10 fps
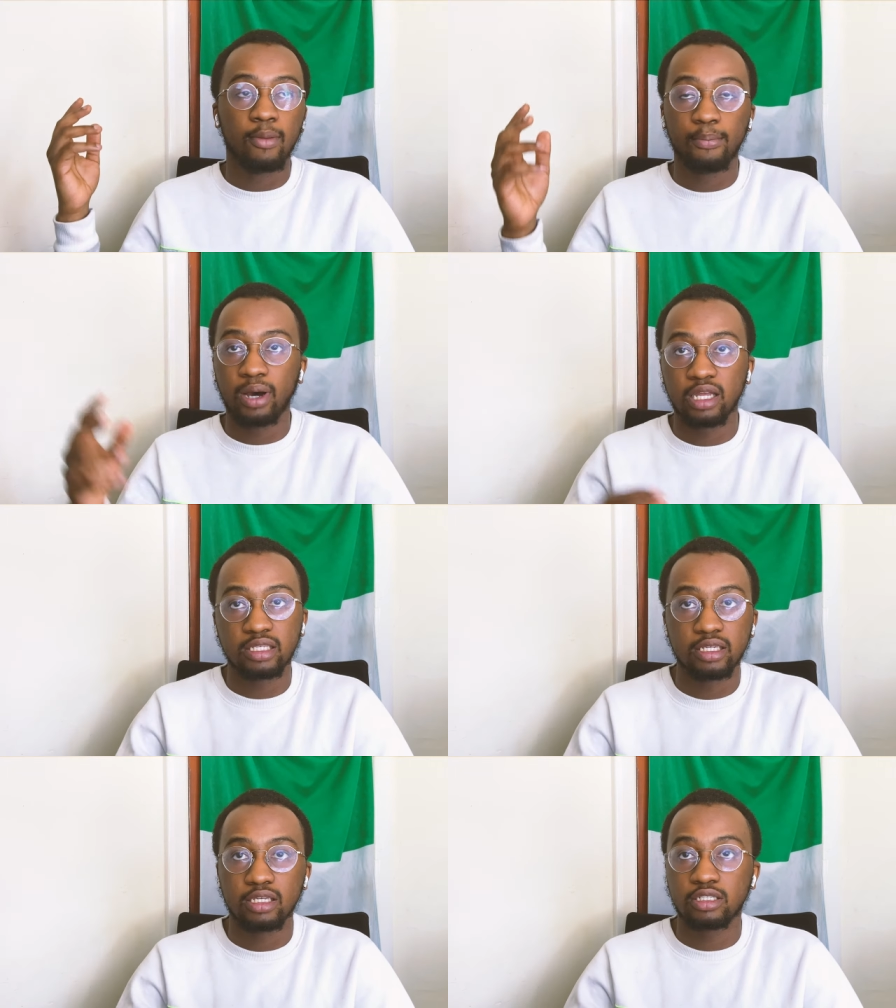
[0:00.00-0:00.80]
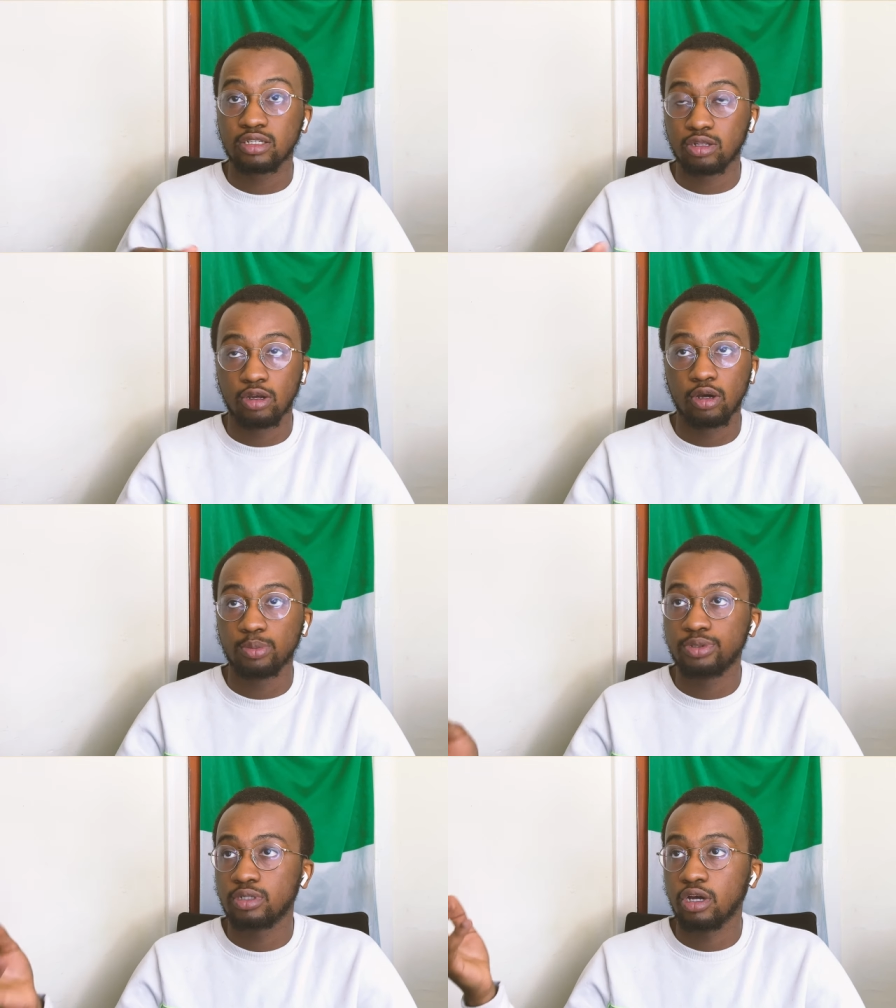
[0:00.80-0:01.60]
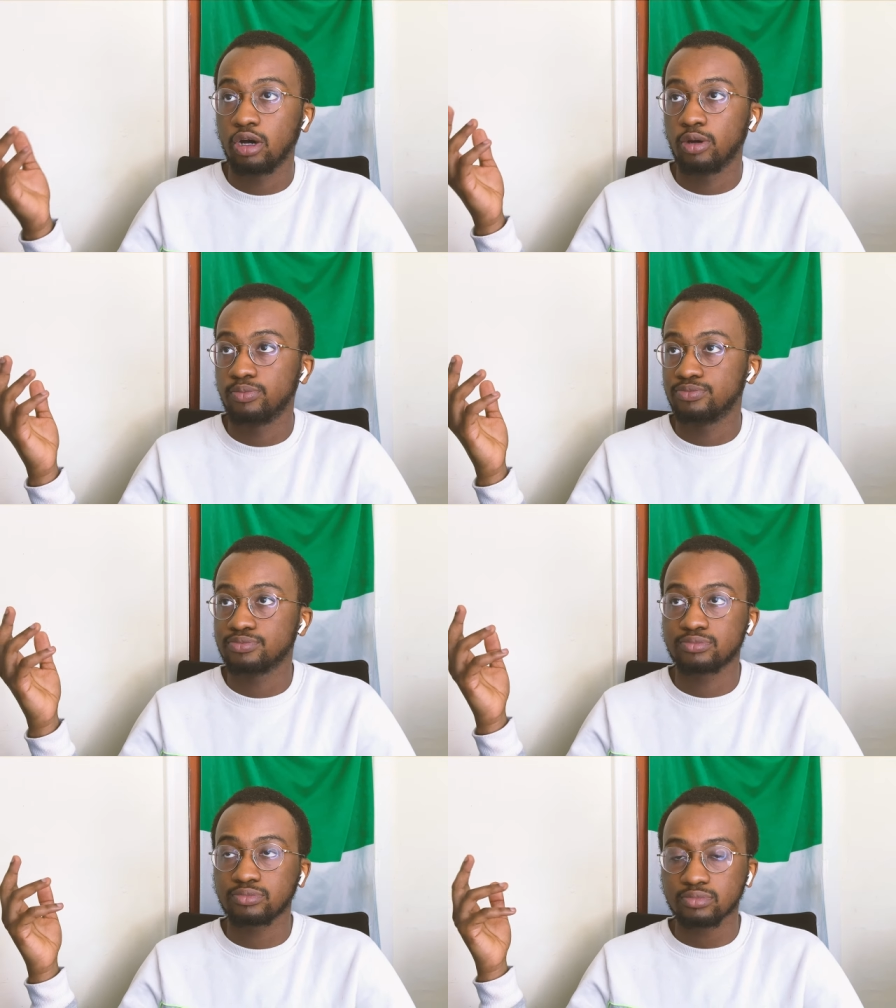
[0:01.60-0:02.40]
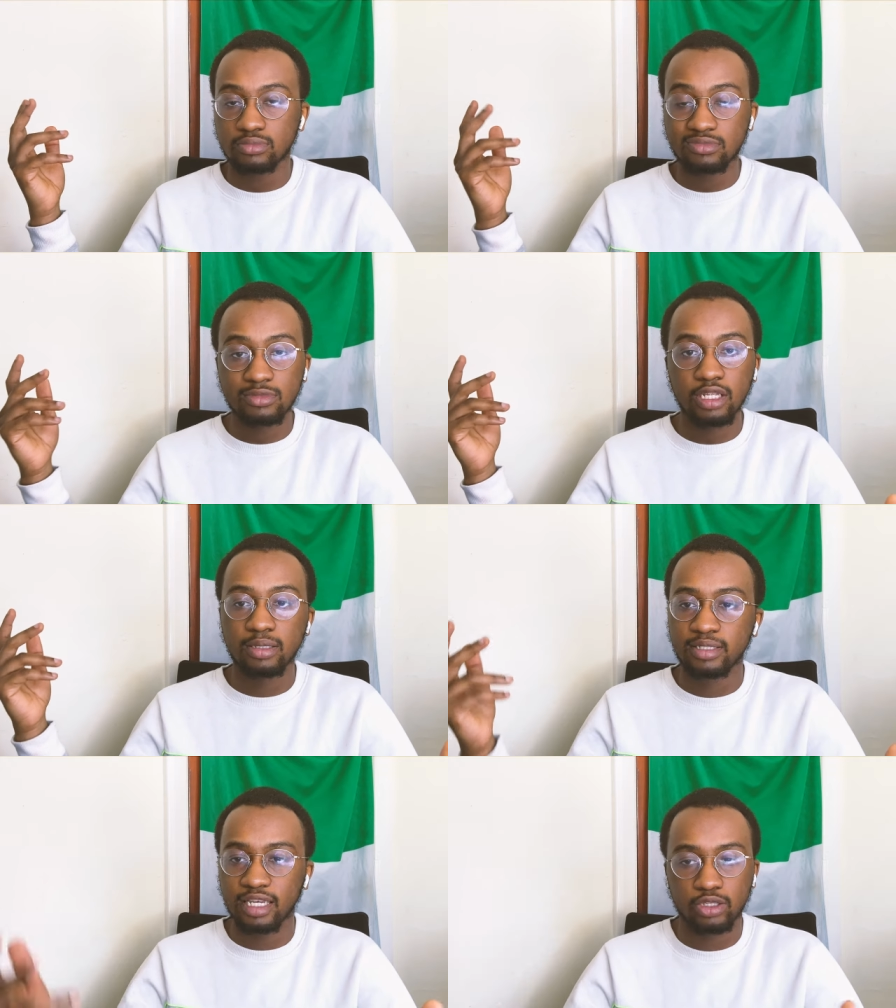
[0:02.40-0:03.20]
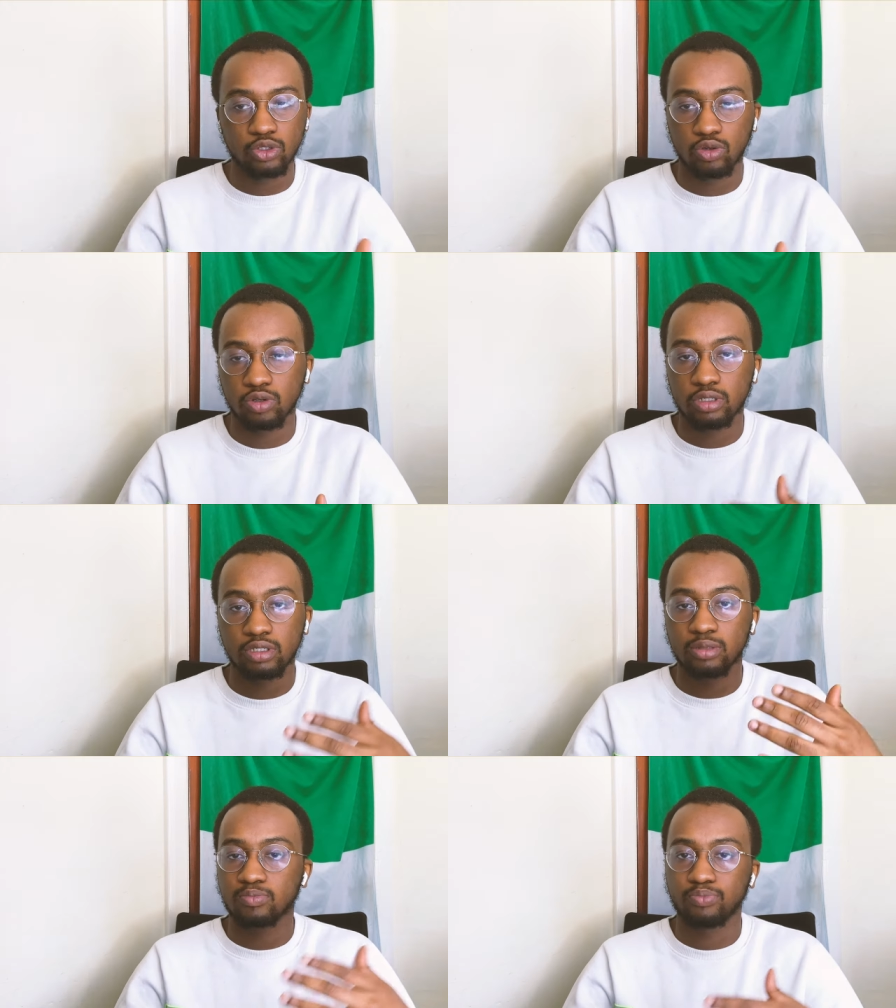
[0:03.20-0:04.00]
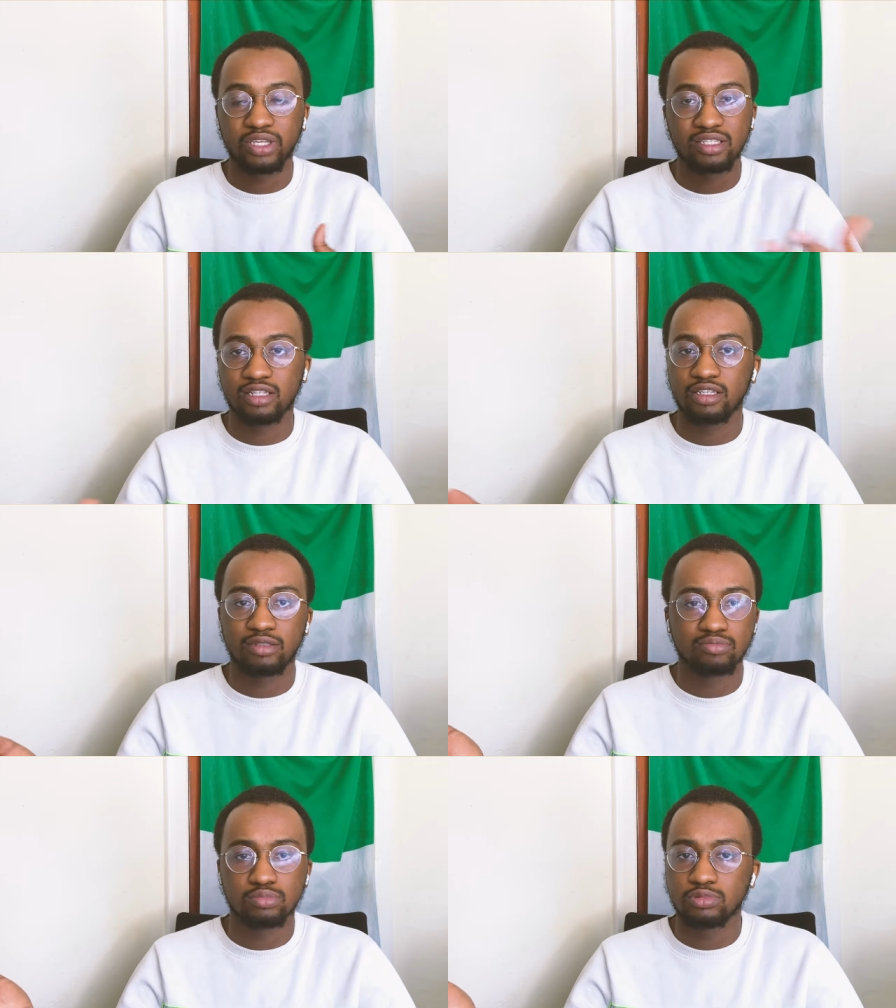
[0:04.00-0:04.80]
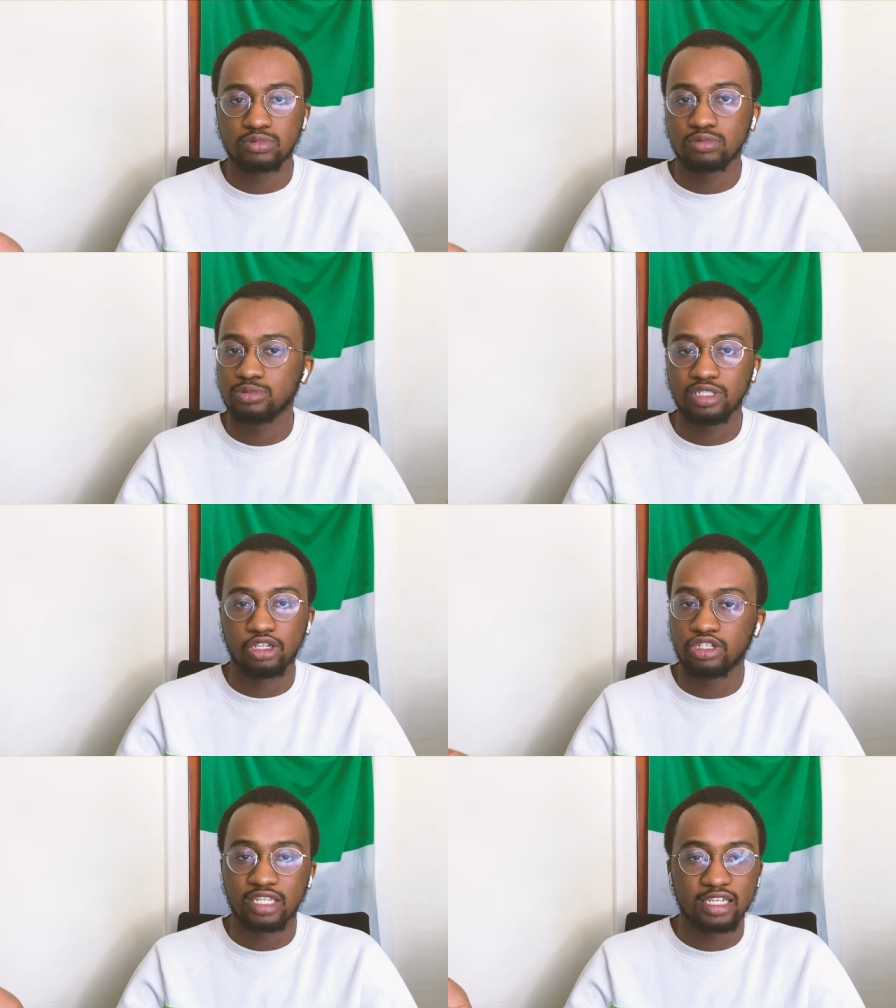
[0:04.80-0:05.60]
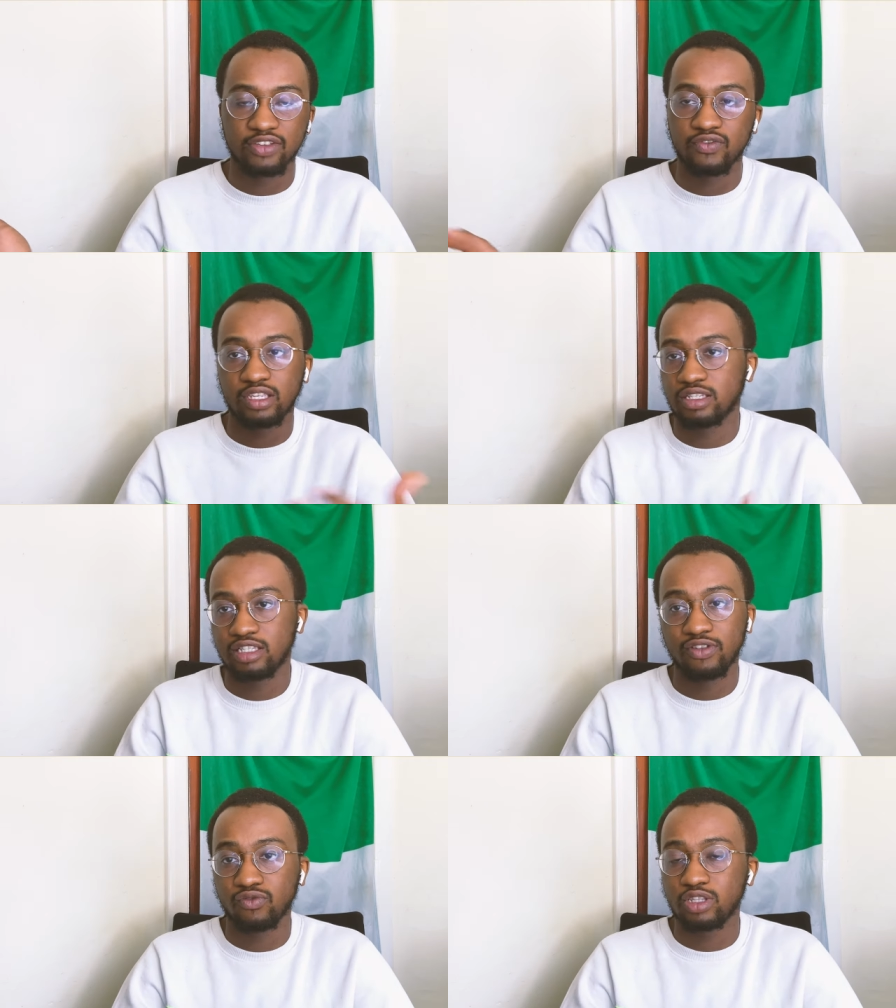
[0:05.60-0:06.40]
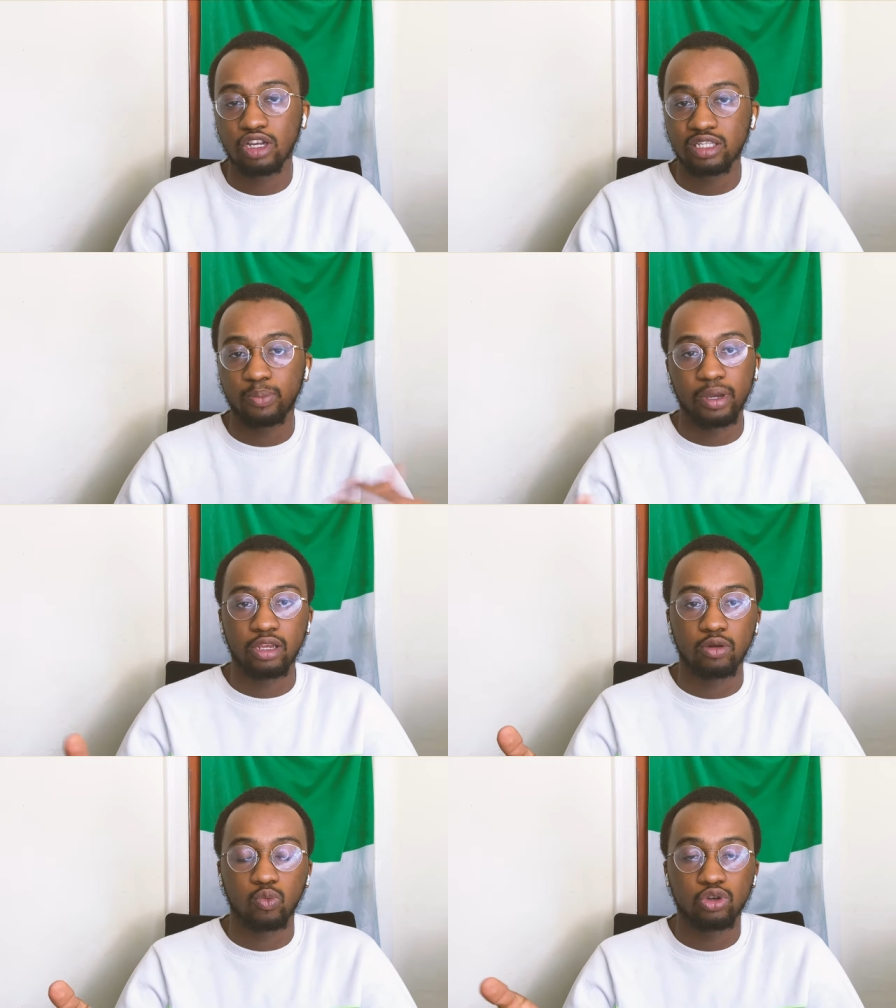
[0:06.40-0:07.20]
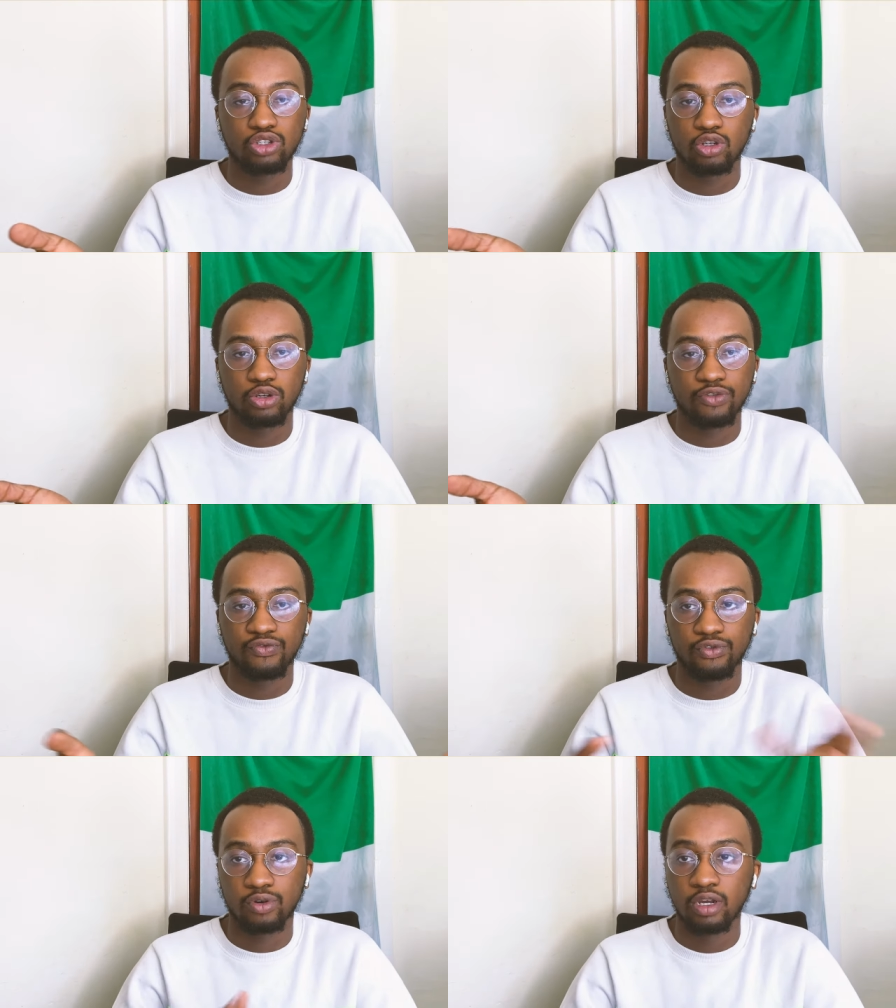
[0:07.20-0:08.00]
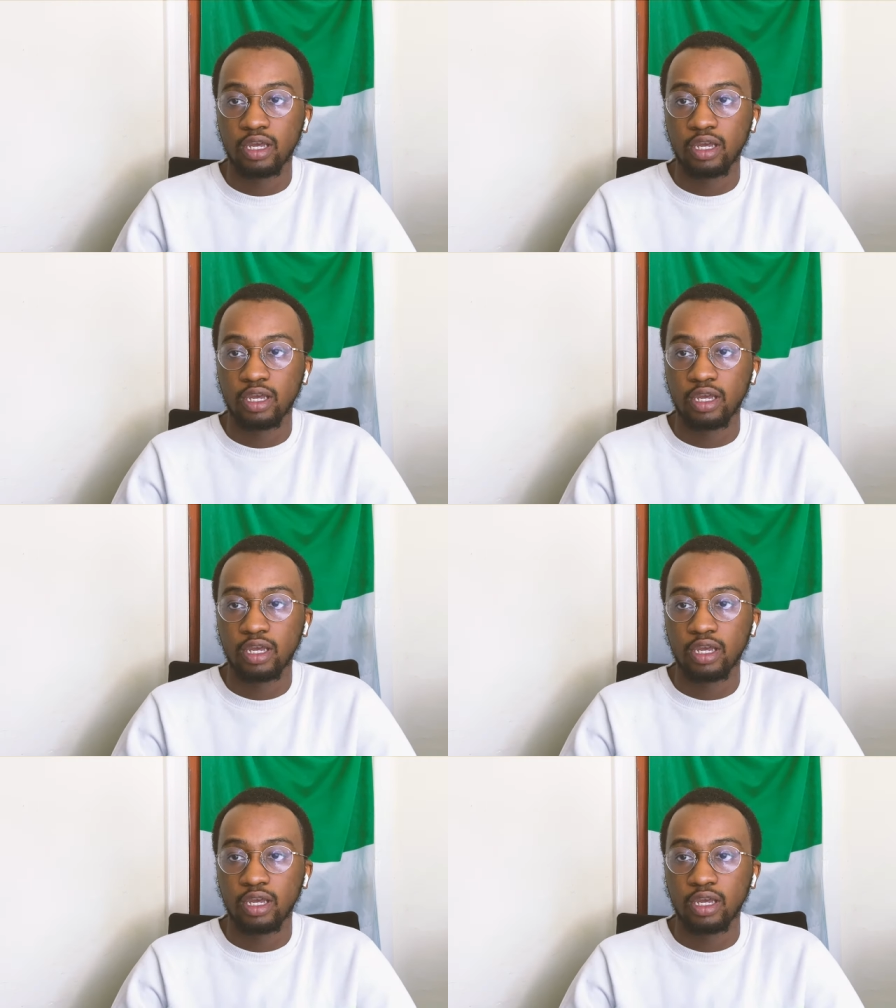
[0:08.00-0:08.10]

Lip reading: parties, clubs, TED Talks, basically religious activities. That's depending on what you're looking for.